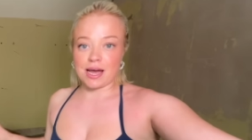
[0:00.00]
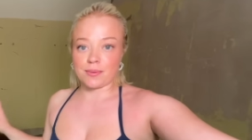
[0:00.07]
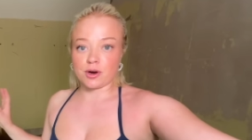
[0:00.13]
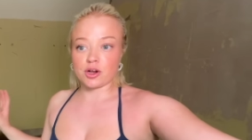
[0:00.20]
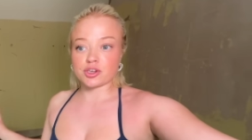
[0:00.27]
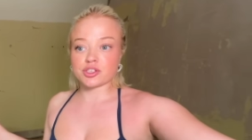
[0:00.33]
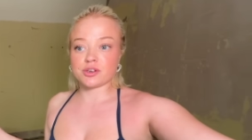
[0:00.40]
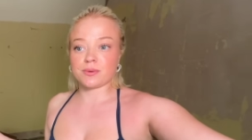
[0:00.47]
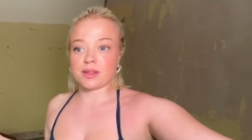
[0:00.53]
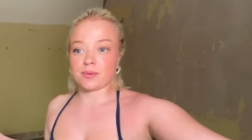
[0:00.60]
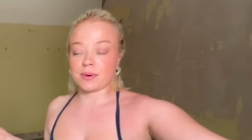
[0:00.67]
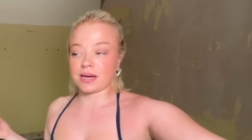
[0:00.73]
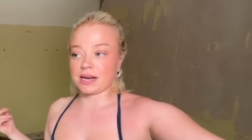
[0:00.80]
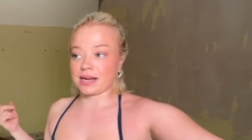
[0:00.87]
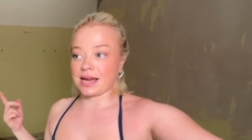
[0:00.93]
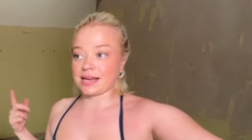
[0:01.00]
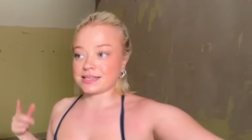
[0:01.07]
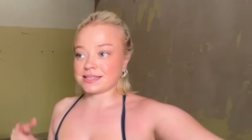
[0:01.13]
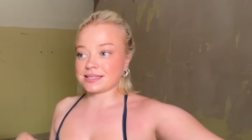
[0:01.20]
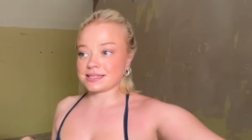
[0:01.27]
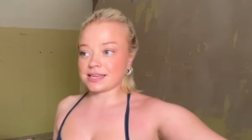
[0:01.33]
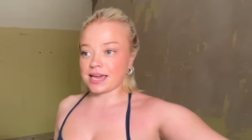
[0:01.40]
We're not sure whether we're going to get a
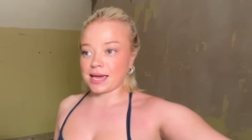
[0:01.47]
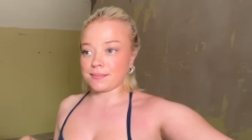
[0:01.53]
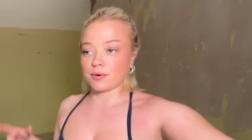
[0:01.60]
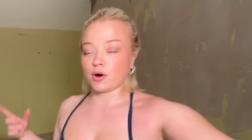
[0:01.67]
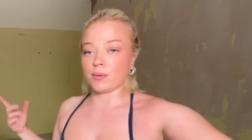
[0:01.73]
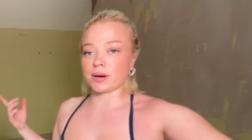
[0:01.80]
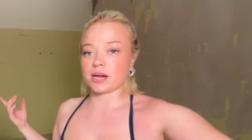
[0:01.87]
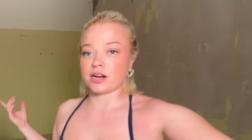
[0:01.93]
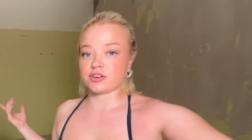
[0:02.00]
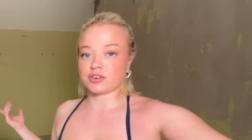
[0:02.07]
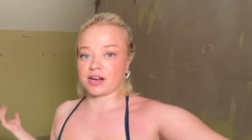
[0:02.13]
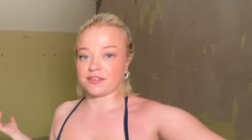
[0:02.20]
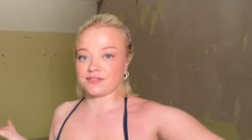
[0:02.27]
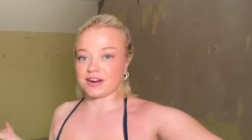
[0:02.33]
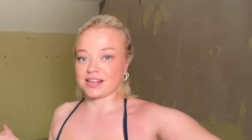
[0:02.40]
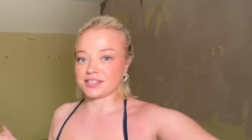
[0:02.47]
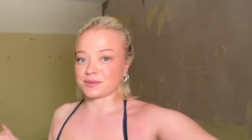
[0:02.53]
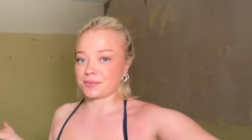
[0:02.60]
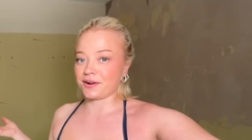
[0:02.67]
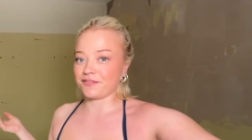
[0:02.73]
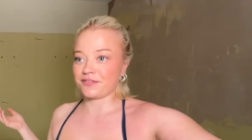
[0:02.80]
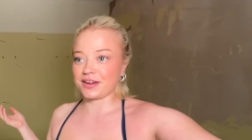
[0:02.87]
skip or we're going to try and find
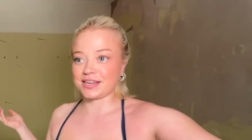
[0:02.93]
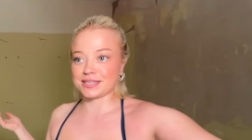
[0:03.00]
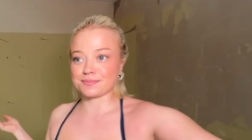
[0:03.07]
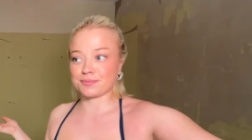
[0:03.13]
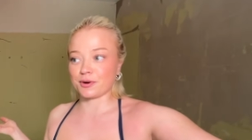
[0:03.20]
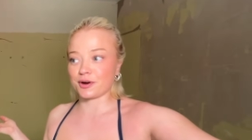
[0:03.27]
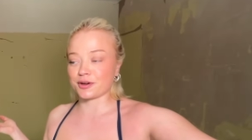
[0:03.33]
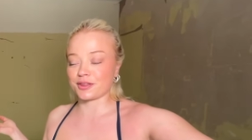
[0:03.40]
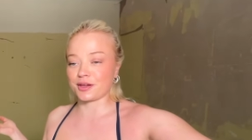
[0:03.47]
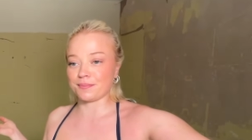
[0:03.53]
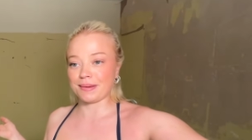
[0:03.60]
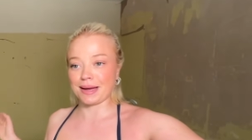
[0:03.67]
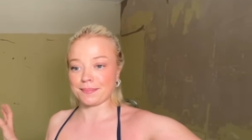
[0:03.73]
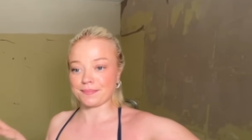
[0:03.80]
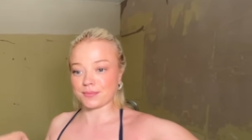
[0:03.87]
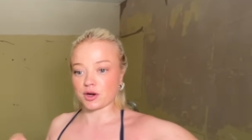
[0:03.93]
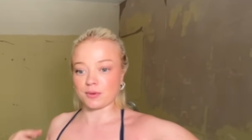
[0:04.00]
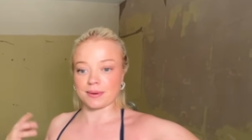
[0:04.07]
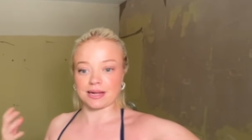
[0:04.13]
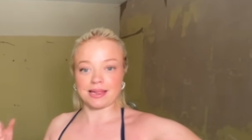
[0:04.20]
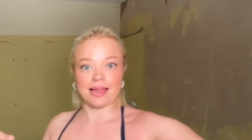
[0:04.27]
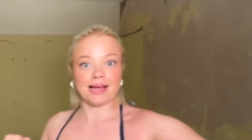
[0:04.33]
someone on Facebook that might come
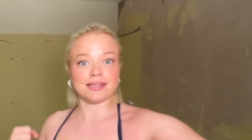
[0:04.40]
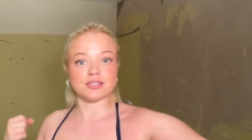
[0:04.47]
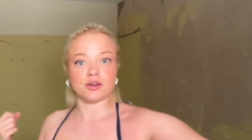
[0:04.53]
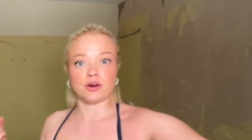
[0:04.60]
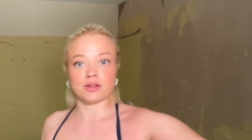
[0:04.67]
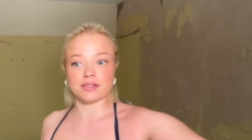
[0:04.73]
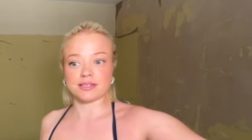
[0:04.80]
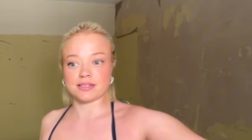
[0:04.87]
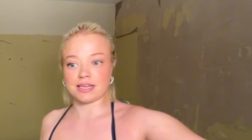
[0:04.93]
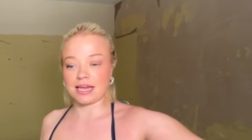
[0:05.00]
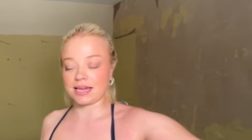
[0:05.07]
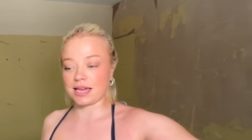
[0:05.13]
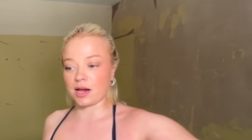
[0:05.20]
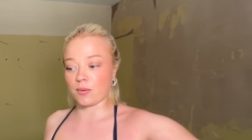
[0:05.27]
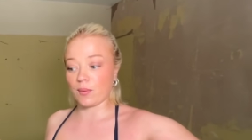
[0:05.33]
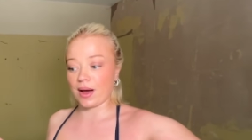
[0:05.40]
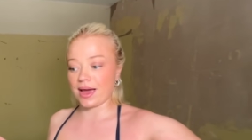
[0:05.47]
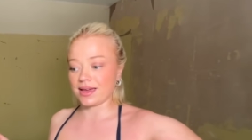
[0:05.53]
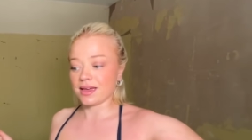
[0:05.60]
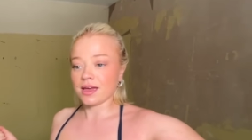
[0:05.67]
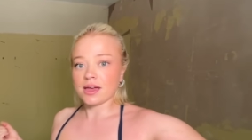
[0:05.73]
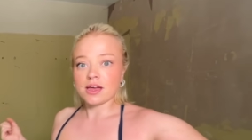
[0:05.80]
and collect it all and take it
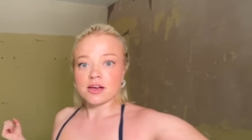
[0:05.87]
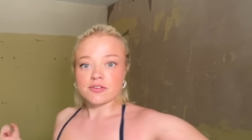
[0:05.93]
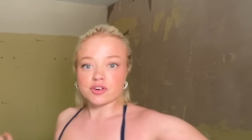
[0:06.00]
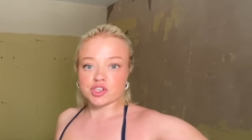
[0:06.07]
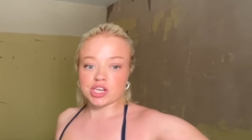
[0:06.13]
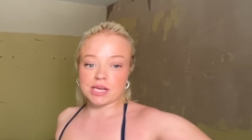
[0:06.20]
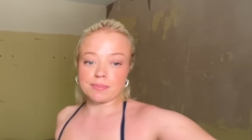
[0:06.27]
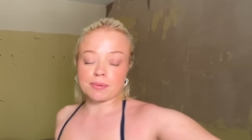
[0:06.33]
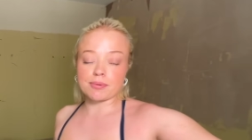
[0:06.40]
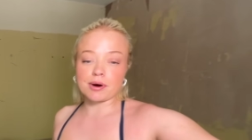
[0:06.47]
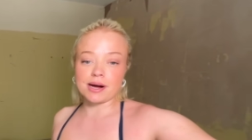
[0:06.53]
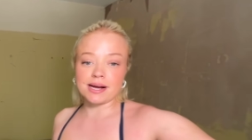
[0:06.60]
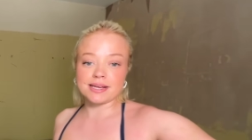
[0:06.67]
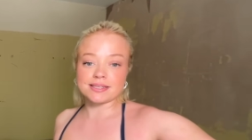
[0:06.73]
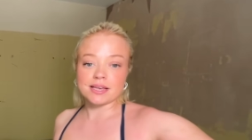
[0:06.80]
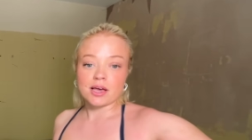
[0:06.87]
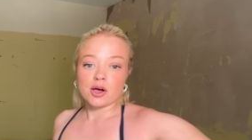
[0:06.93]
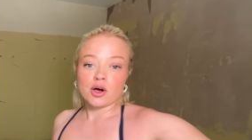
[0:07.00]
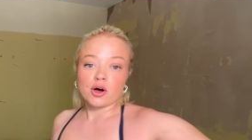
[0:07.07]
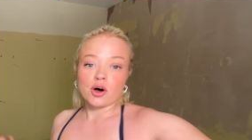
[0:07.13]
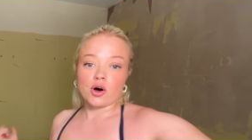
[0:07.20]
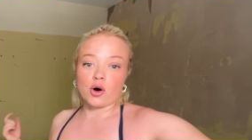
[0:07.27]
away for a cheaper price.
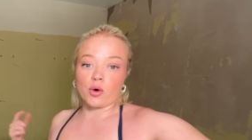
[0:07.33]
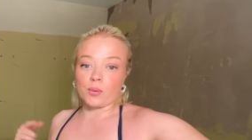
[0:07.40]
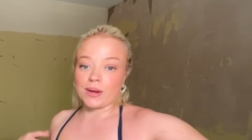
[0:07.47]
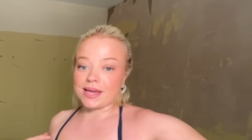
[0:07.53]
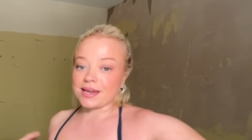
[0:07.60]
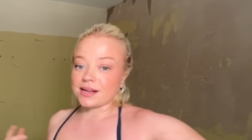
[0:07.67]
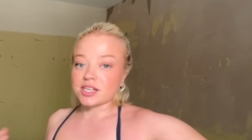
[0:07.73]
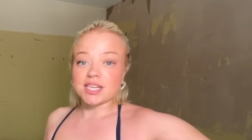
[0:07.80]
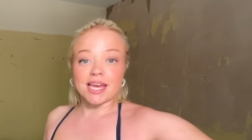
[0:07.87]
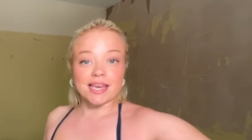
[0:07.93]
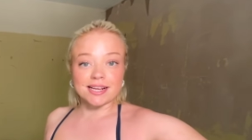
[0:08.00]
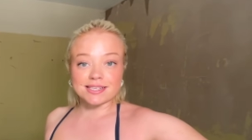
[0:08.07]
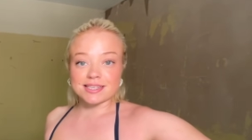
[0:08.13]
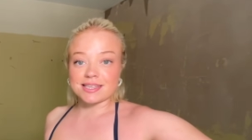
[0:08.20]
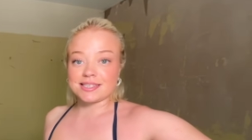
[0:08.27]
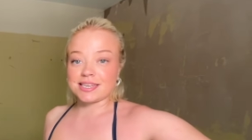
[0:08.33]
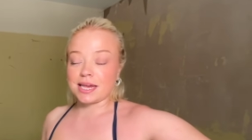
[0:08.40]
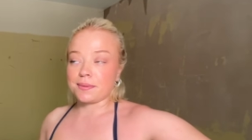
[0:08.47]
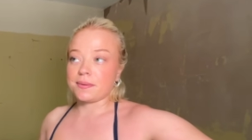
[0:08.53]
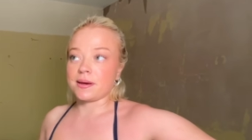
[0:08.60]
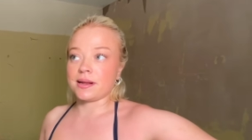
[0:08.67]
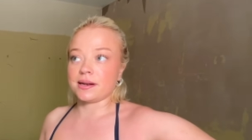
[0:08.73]
Or we can take it to the
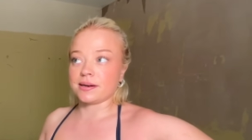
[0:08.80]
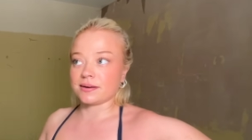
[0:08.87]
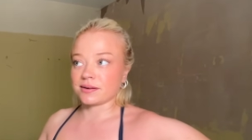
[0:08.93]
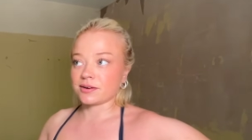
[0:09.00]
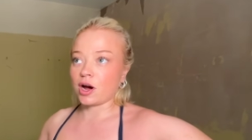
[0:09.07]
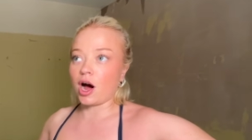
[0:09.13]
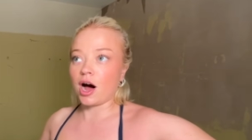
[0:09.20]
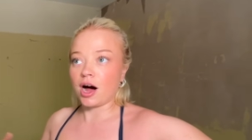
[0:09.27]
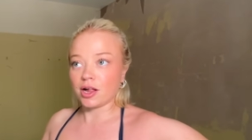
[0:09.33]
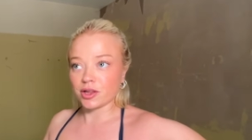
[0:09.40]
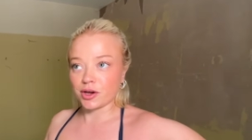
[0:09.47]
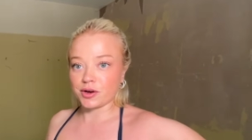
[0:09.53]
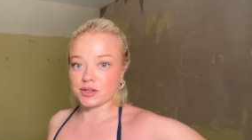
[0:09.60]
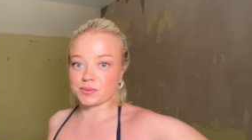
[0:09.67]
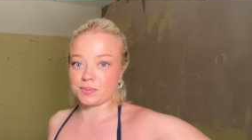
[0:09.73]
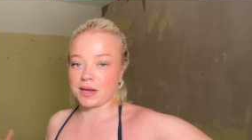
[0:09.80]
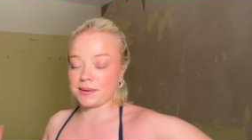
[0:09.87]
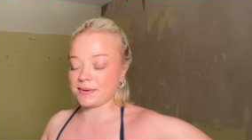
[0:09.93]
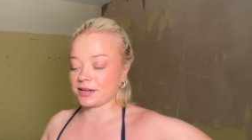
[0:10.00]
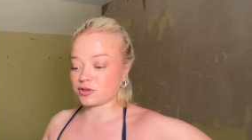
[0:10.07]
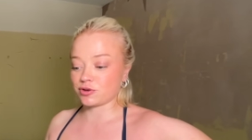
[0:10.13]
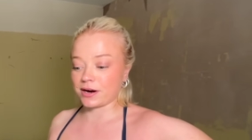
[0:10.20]
tip-in carloads,
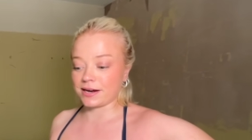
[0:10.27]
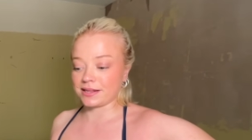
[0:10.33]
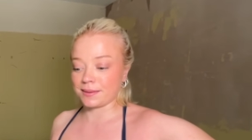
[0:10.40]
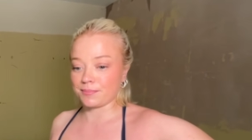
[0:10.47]
maybe a trailer.